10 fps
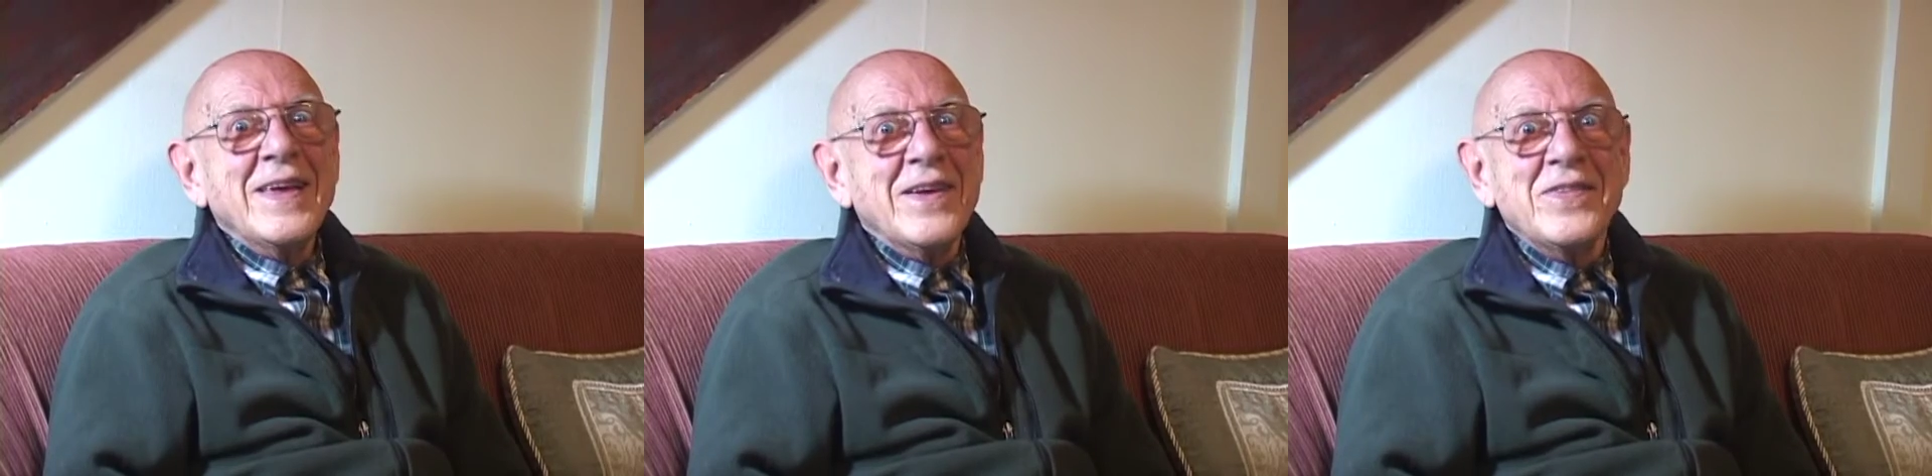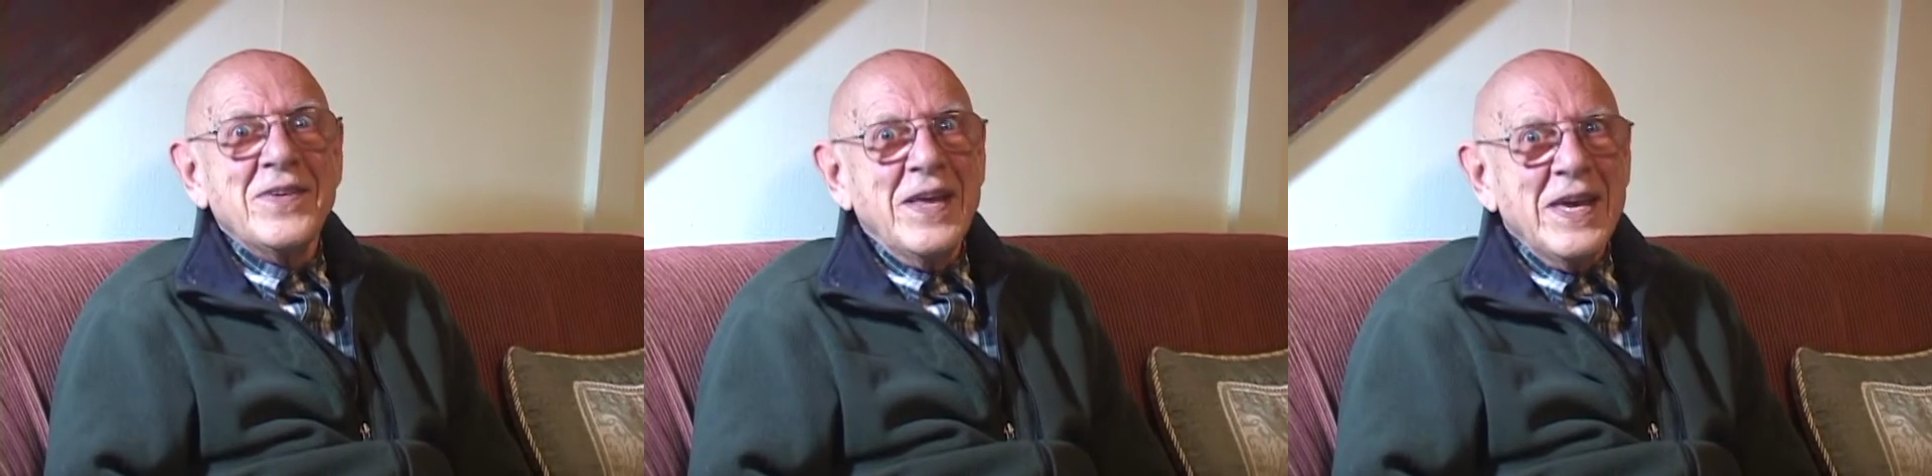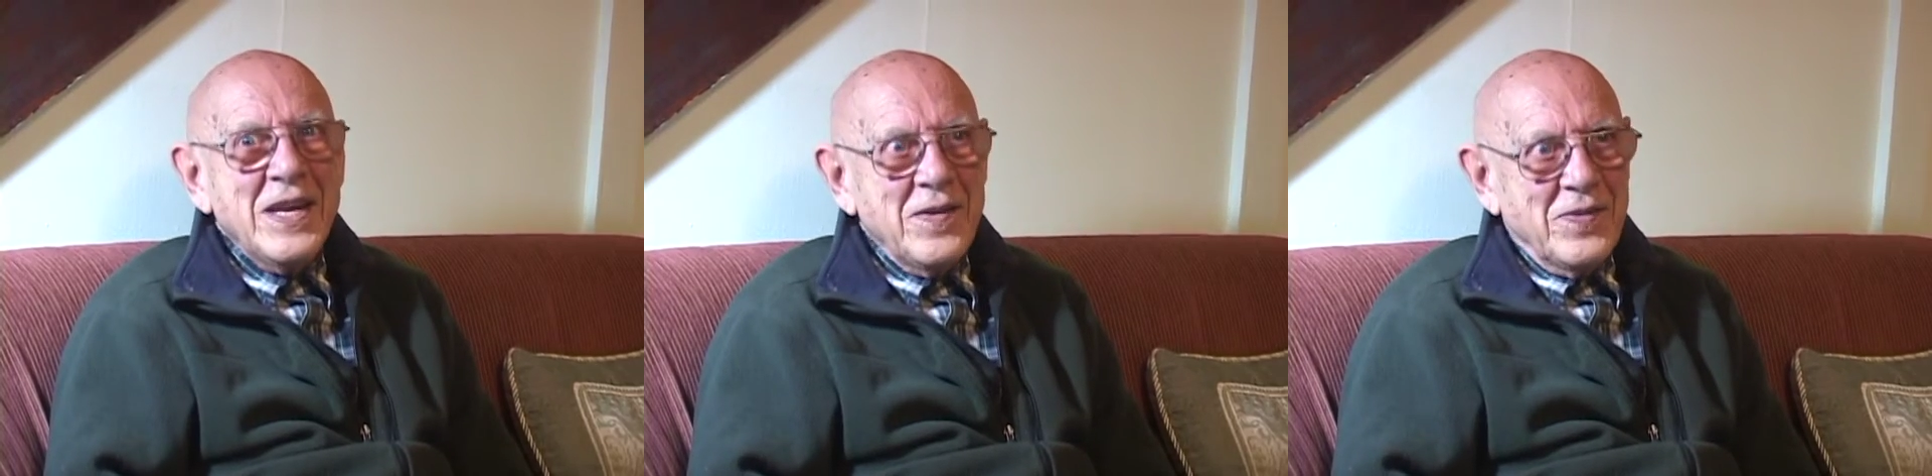is
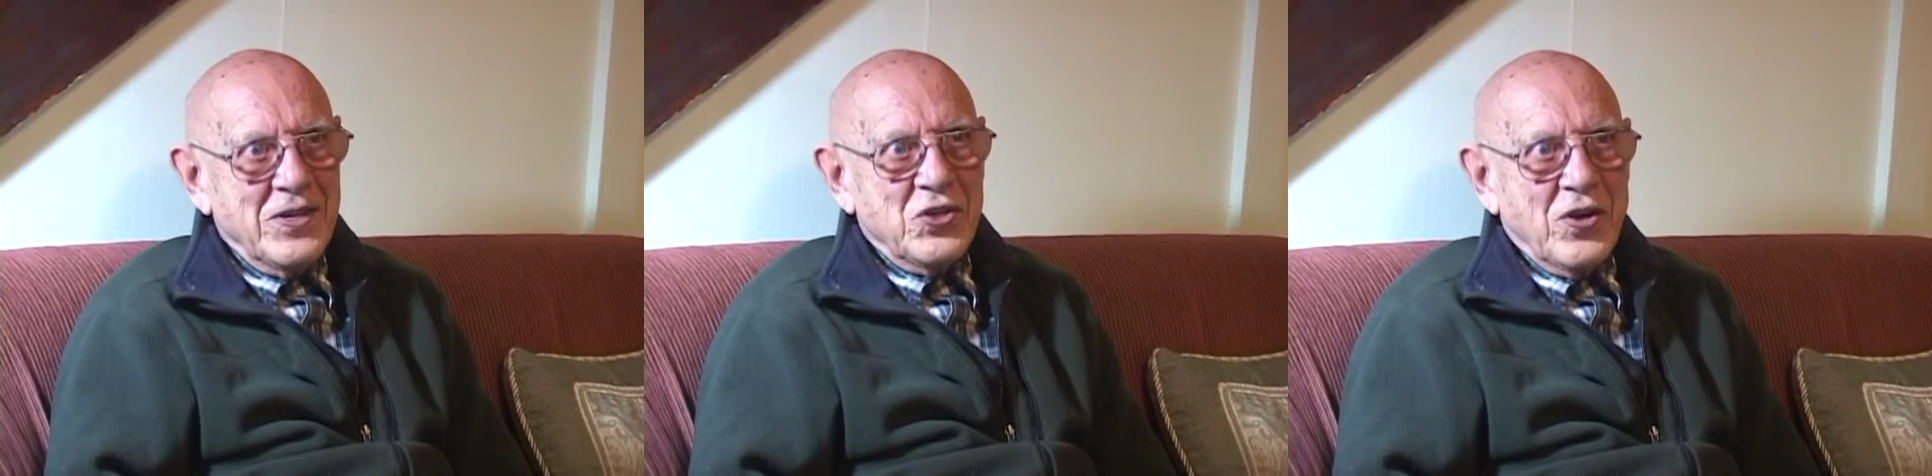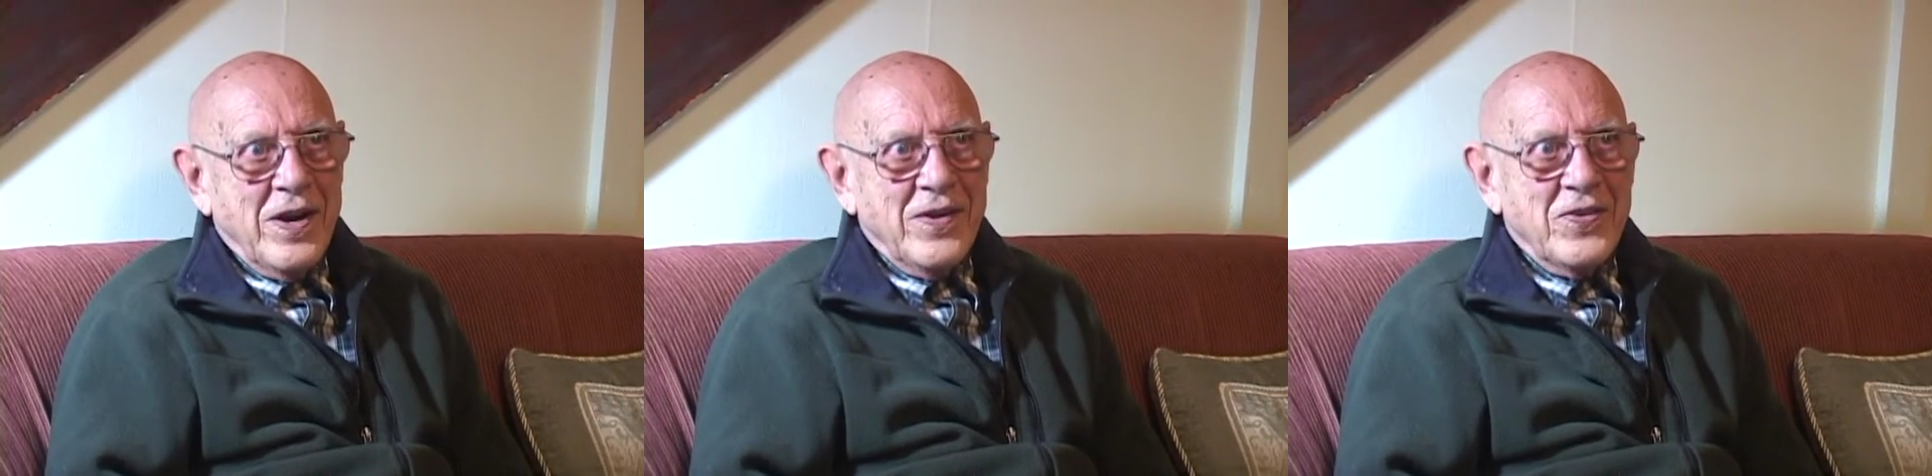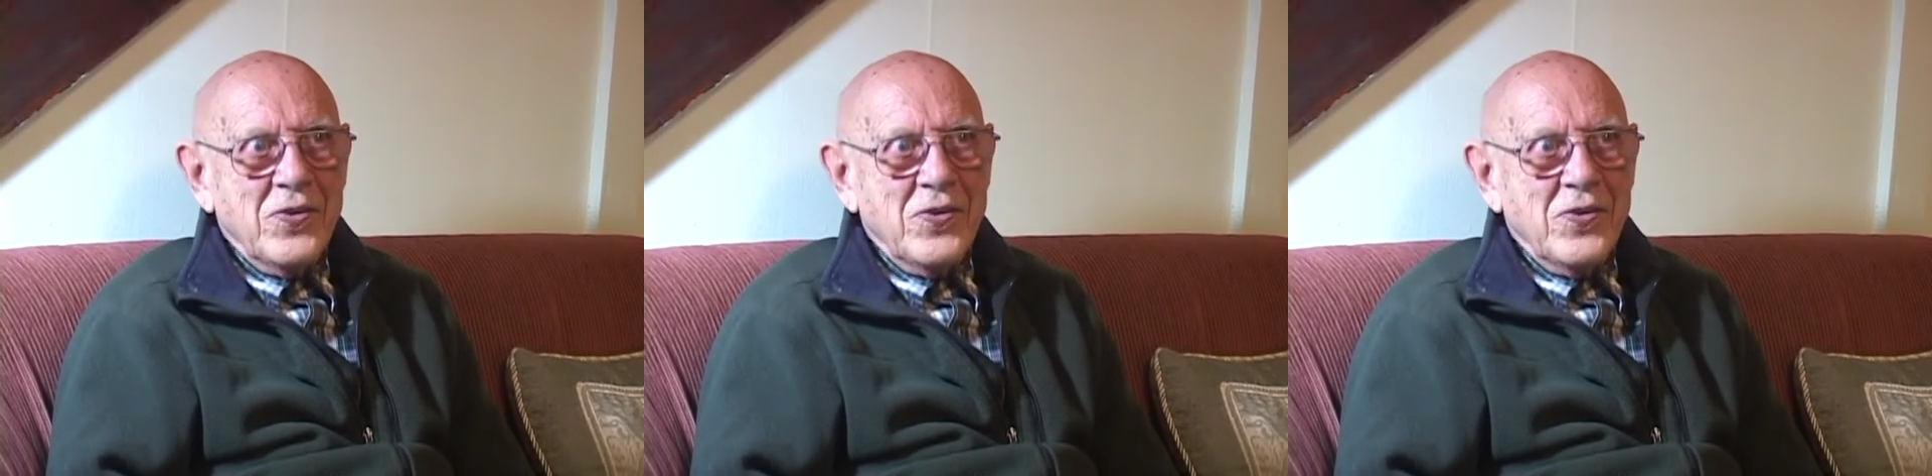negatively charged.